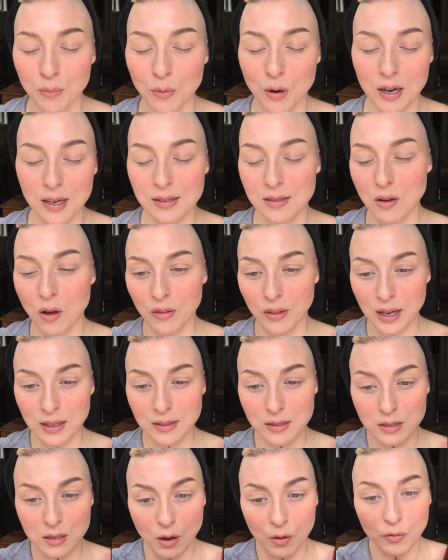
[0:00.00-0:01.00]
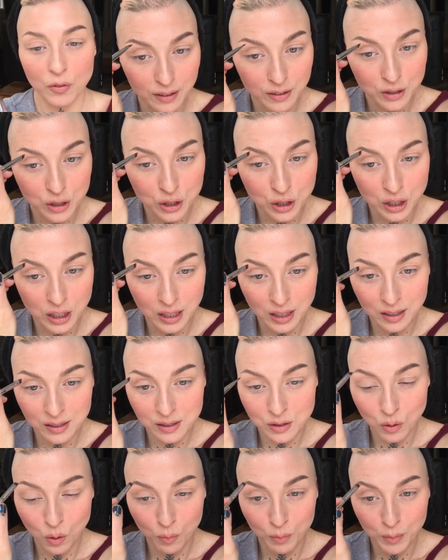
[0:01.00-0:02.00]
wise, all that stuff. She has
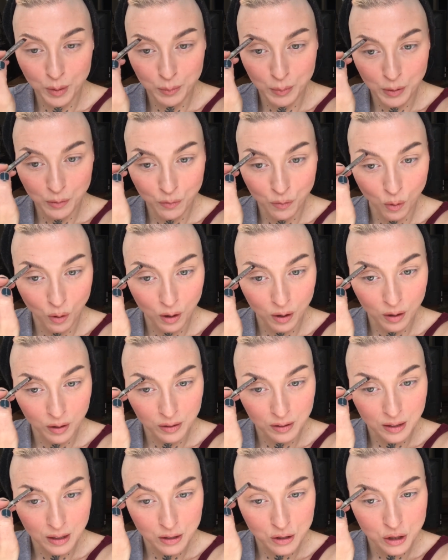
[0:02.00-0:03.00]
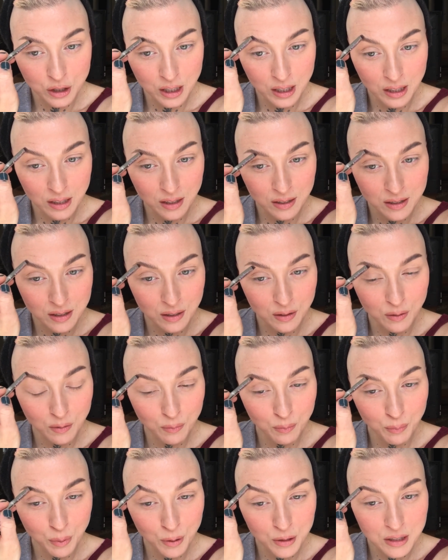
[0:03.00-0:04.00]
told me before that she doesn't
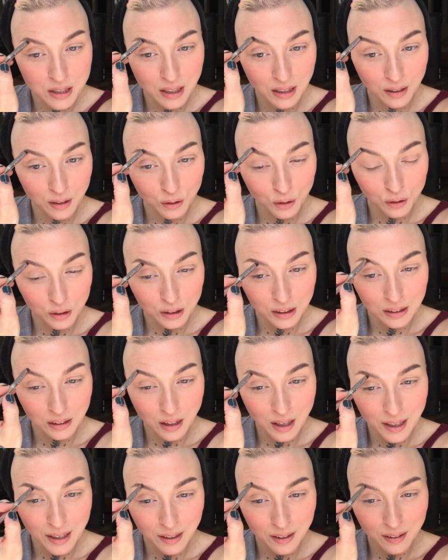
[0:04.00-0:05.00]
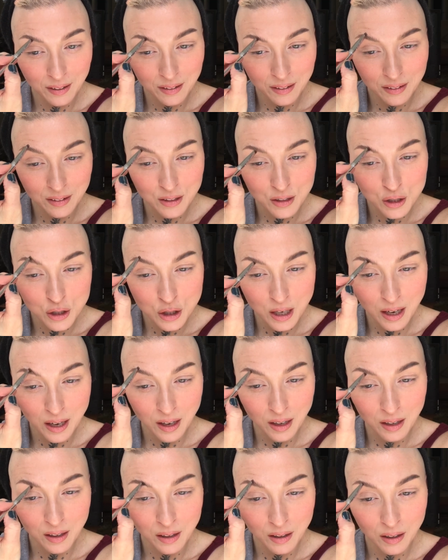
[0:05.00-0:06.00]
particularly like the
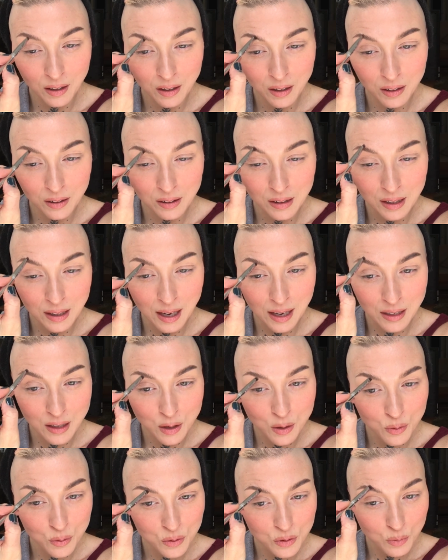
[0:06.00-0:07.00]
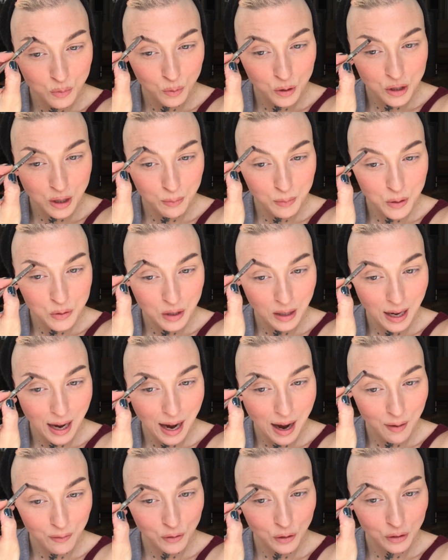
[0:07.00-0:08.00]
shade that I use, which I'm using
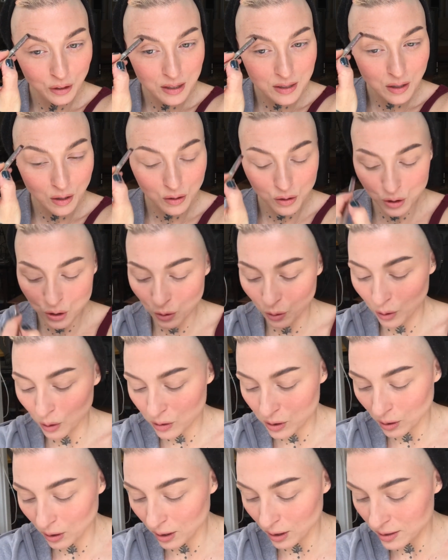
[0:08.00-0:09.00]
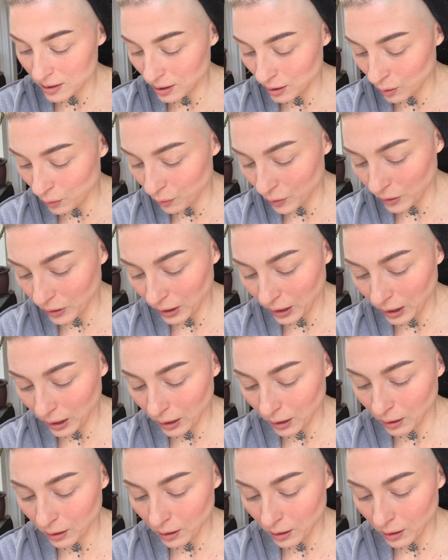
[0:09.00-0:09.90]
after this, I'll show you, to continue filling in.